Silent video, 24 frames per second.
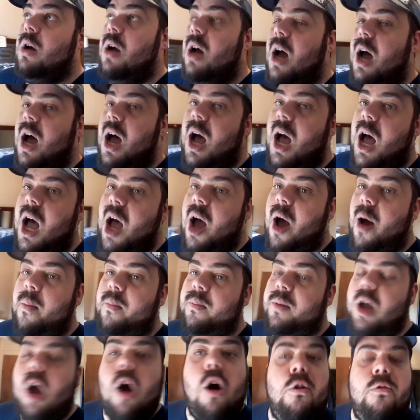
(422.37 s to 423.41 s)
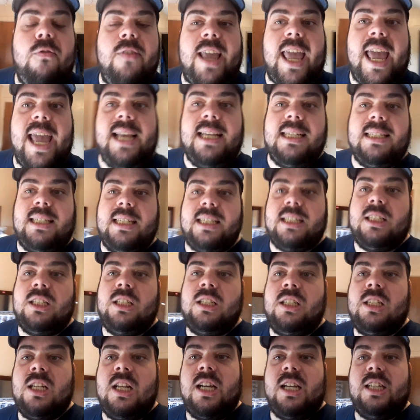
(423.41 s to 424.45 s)
Kofi Kingston
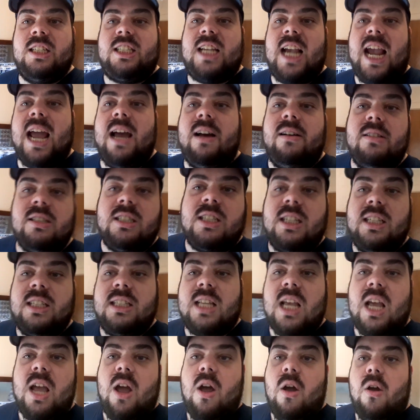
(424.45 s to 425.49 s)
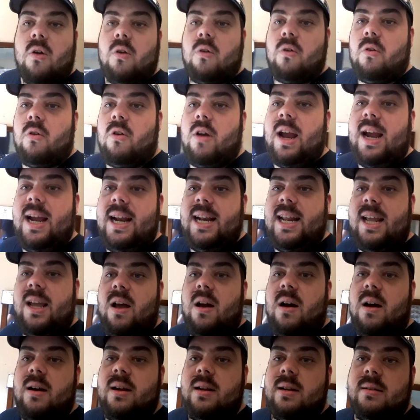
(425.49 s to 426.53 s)
challenges Randy
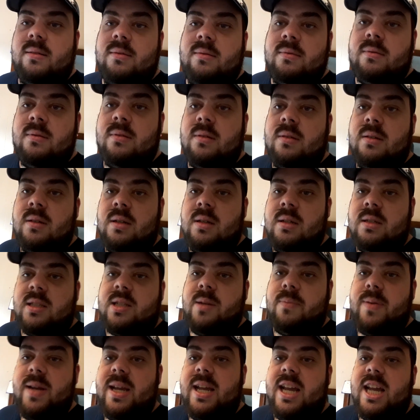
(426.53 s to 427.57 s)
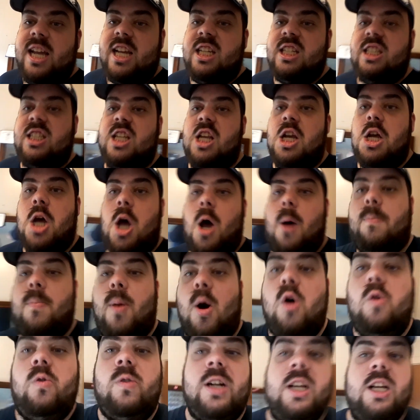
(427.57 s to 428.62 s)
Orton to be his
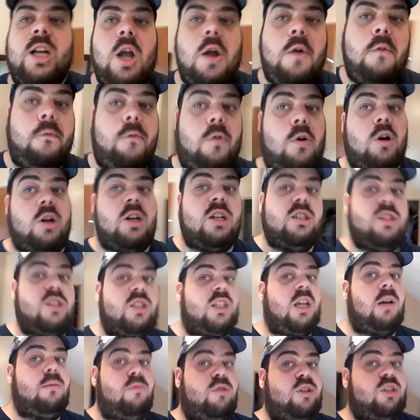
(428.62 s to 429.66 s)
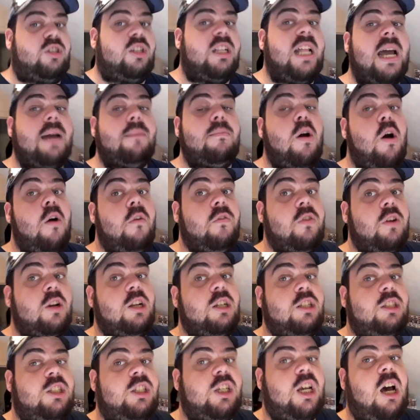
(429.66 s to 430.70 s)
opponent for SummerSlam for the
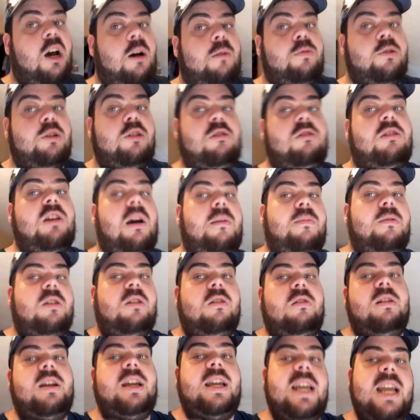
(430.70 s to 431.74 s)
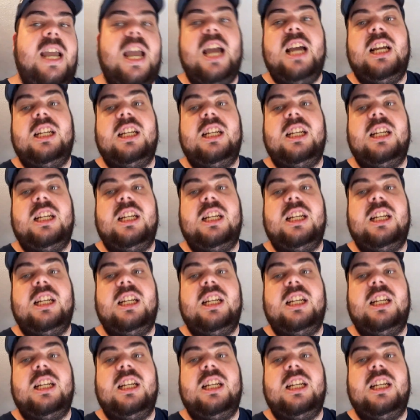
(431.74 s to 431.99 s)
WWE